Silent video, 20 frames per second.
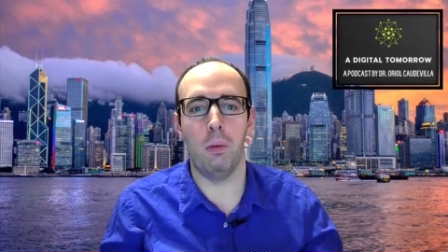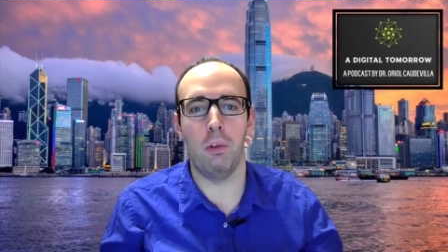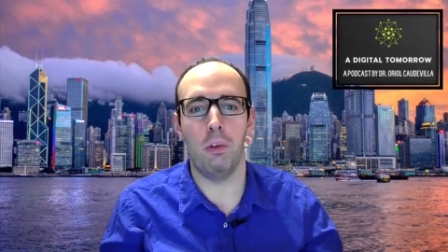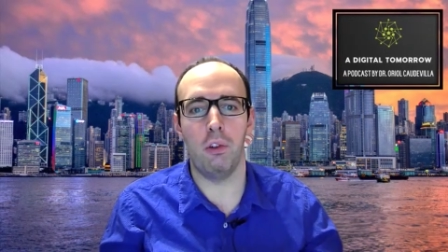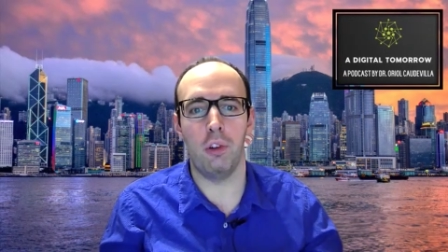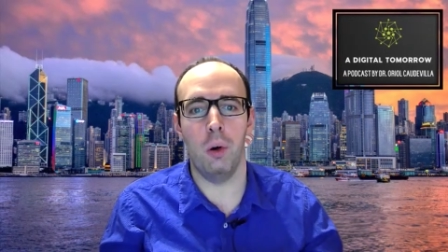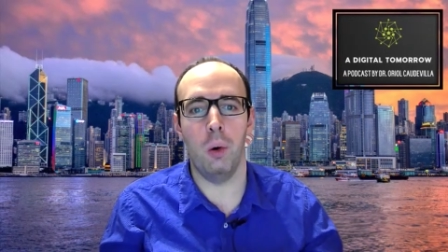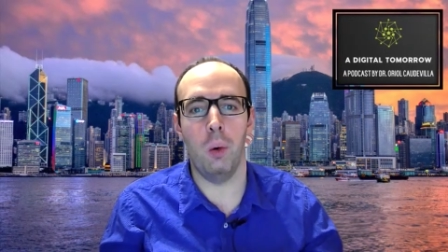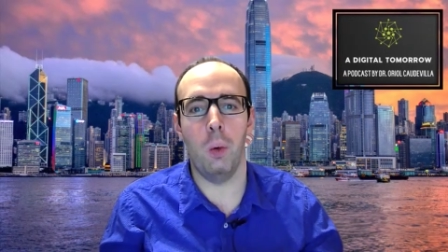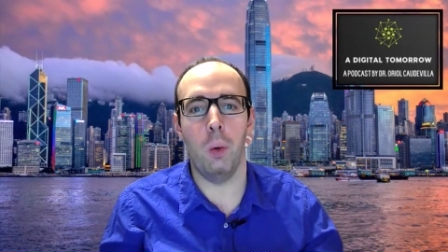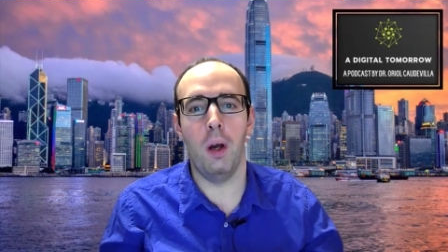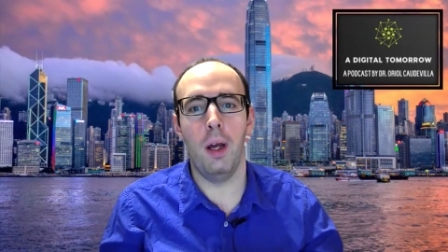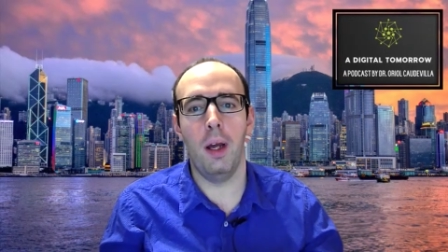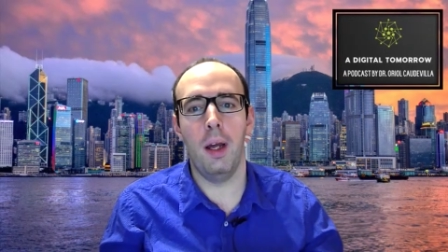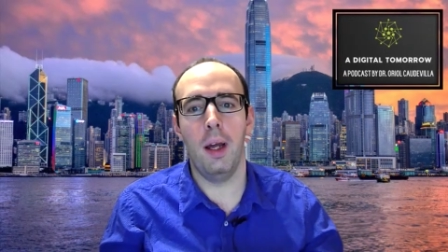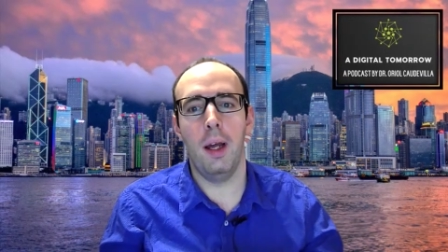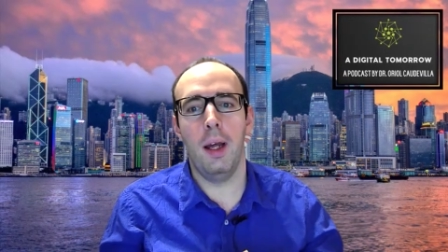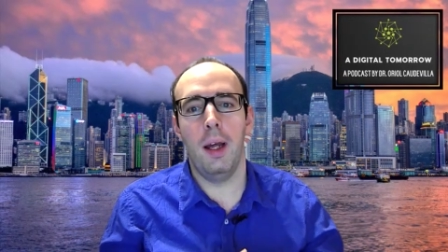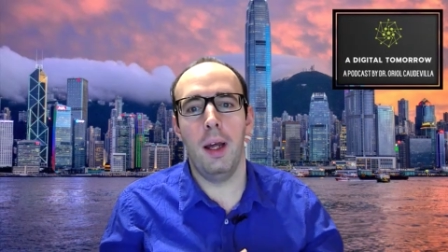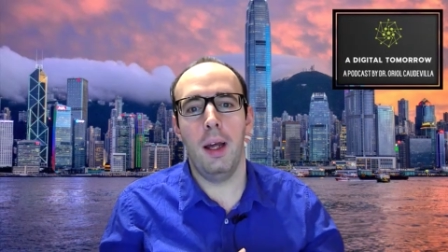So
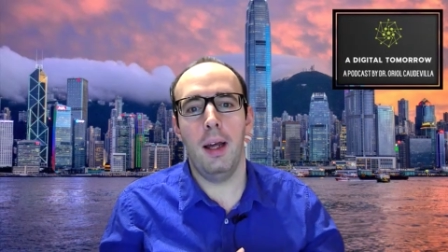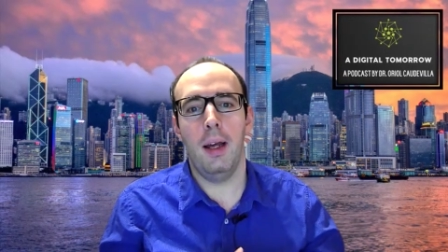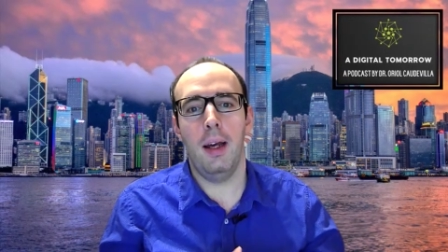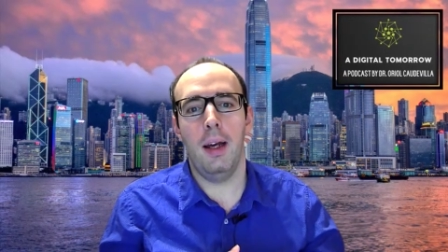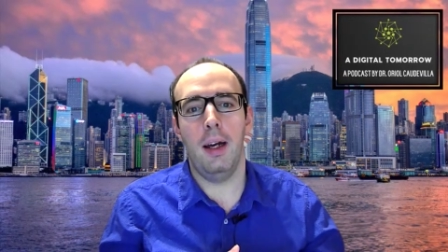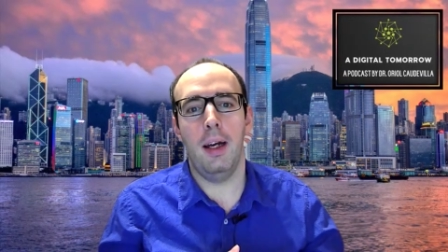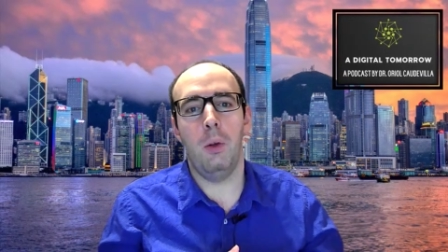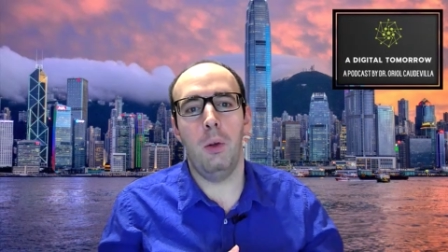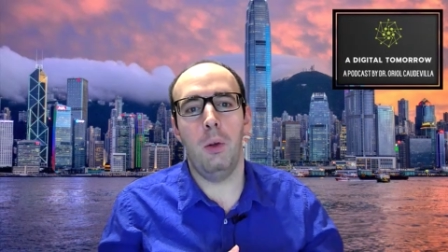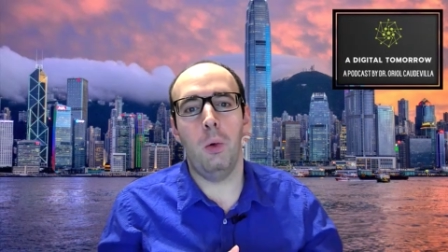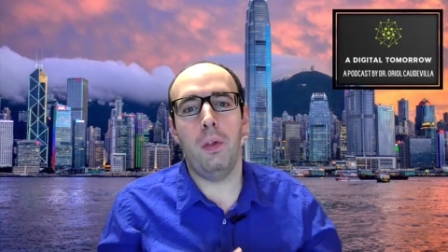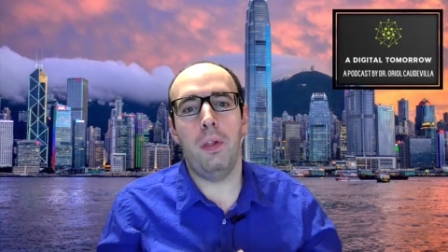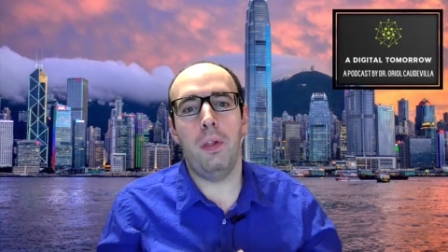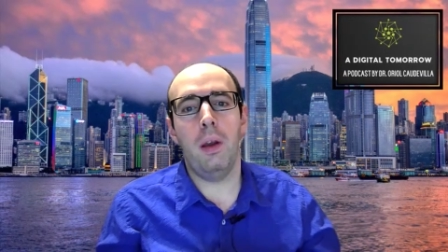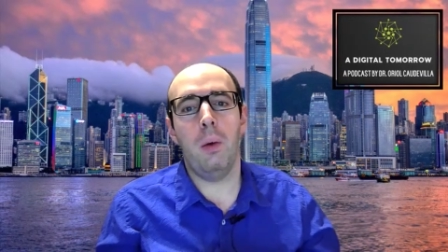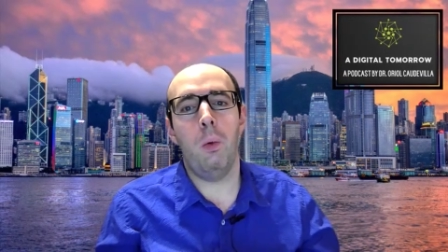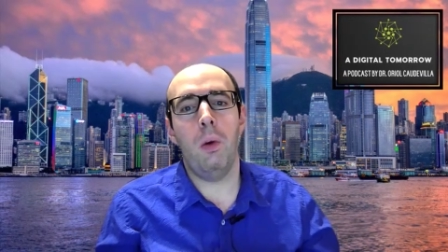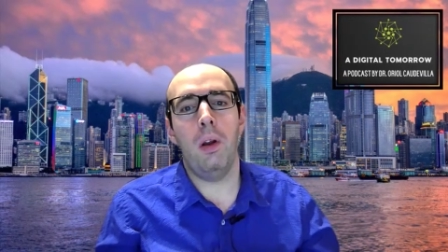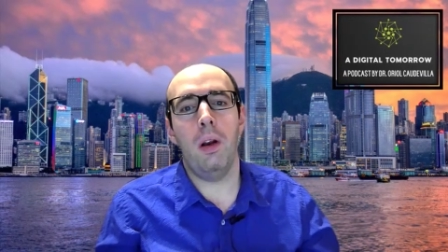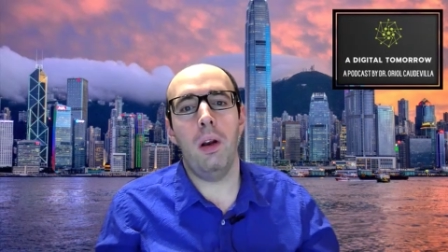uh, do you
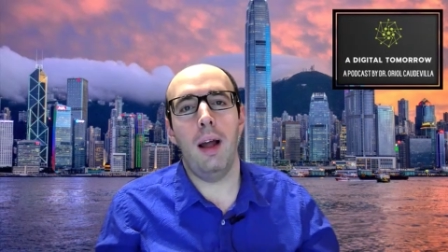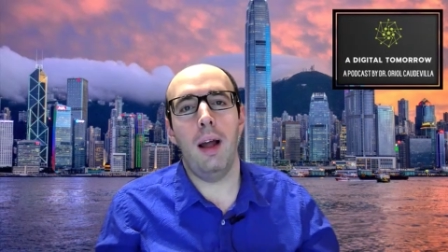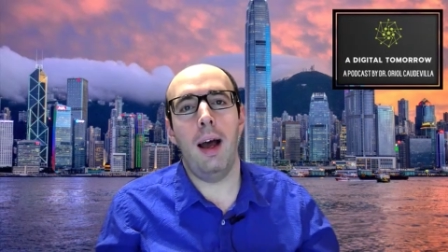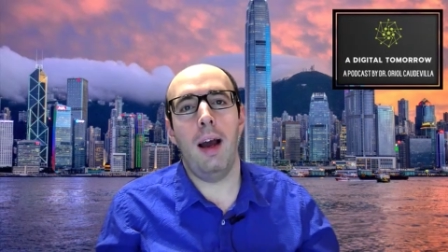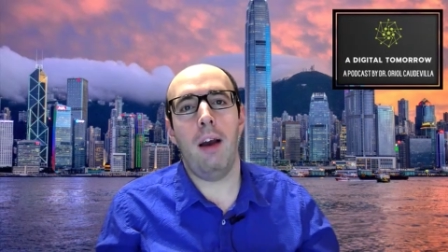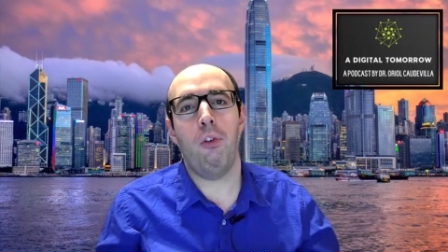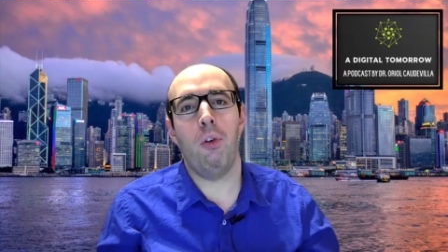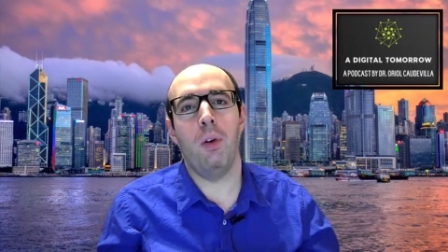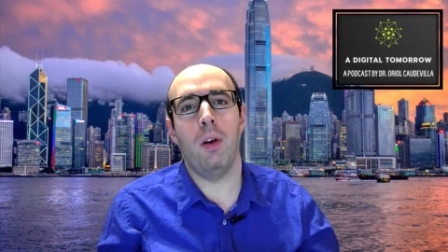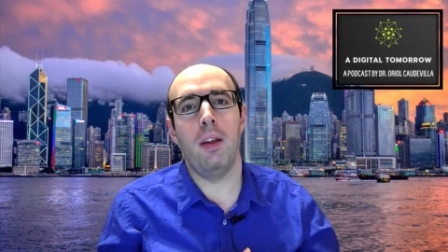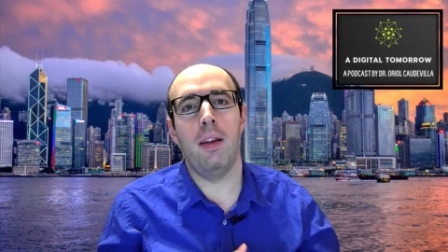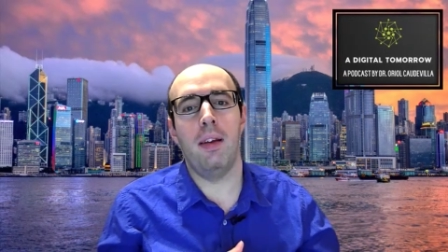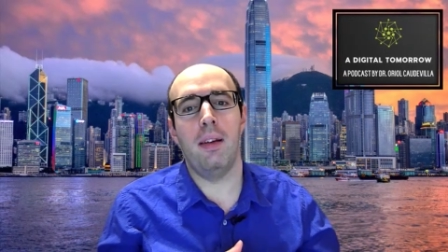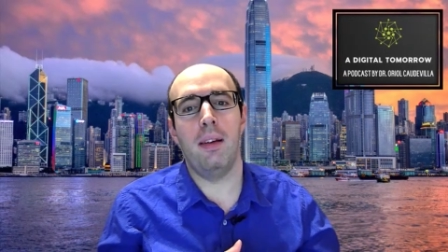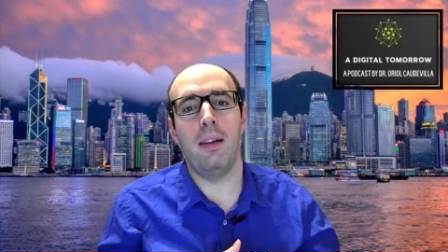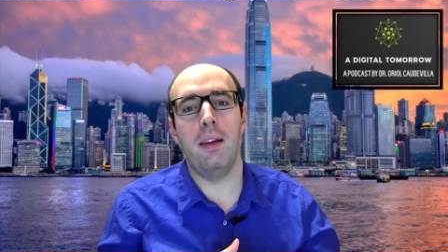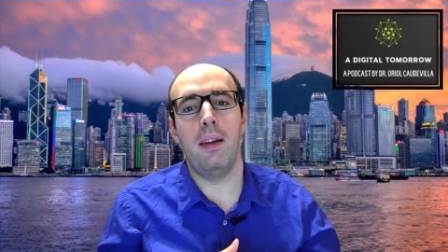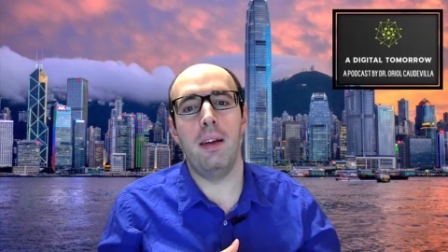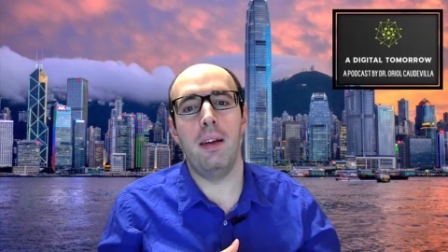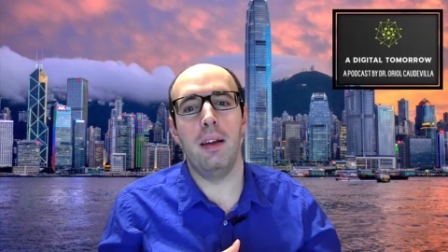think we'll actually
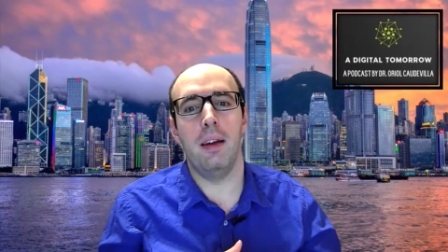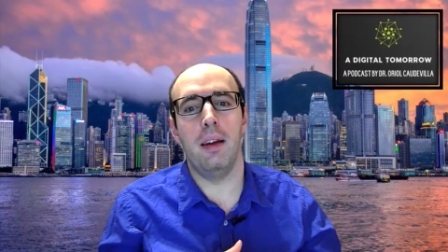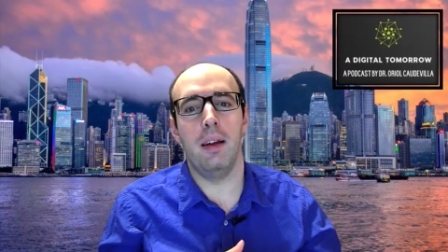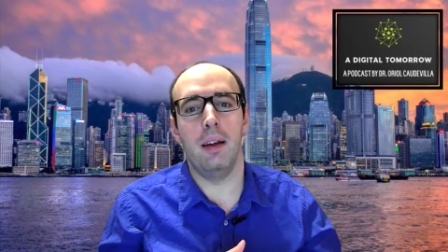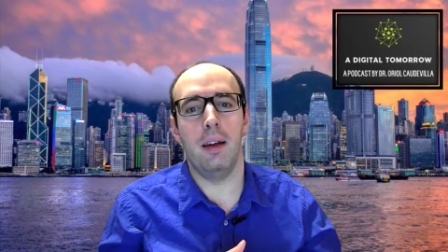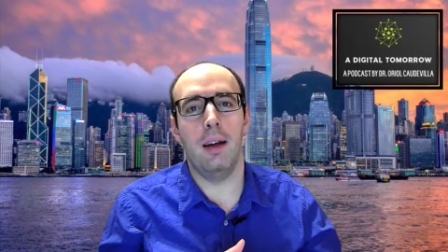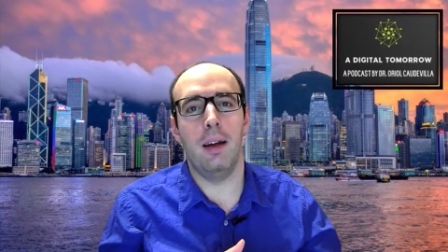see uh,